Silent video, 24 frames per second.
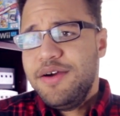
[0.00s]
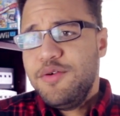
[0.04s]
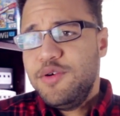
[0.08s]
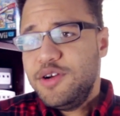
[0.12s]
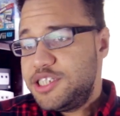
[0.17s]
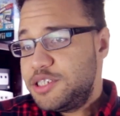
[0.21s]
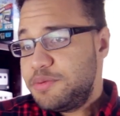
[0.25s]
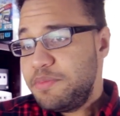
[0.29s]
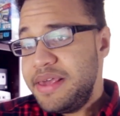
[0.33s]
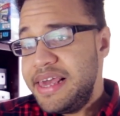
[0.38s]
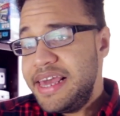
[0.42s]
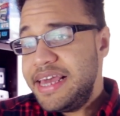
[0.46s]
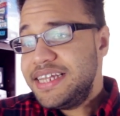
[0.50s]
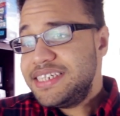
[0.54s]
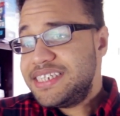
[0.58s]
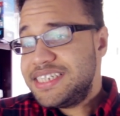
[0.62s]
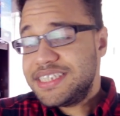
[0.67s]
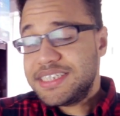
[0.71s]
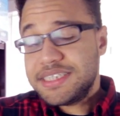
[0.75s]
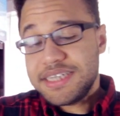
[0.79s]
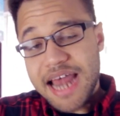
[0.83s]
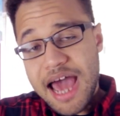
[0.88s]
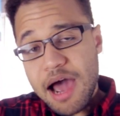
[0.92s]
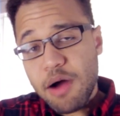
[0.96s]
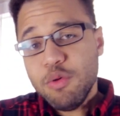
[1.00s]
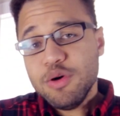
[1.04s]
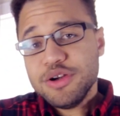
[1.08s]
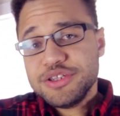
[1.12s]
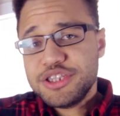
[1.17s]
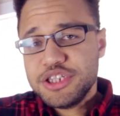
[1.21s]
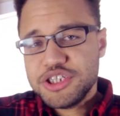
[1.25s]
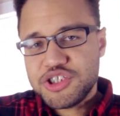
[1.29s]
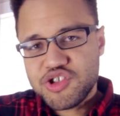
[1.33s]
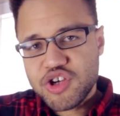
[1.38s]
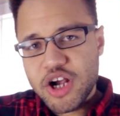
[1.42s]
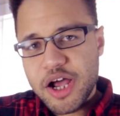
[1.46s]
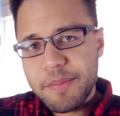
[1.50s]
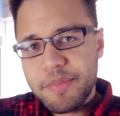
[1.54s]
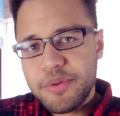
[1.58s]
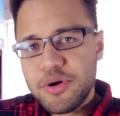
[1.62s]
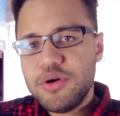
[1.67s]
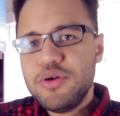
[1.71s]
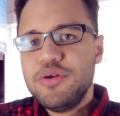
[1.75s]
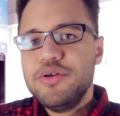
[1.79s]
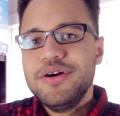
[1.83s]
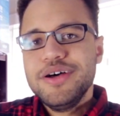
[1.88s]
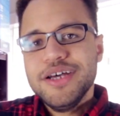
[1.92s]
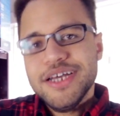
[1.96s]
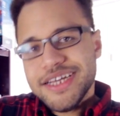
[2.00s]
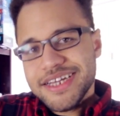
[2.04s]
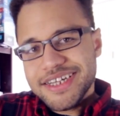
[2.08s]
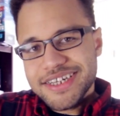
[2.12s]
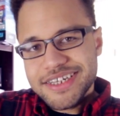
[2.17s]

Which means it's not worth the trouble.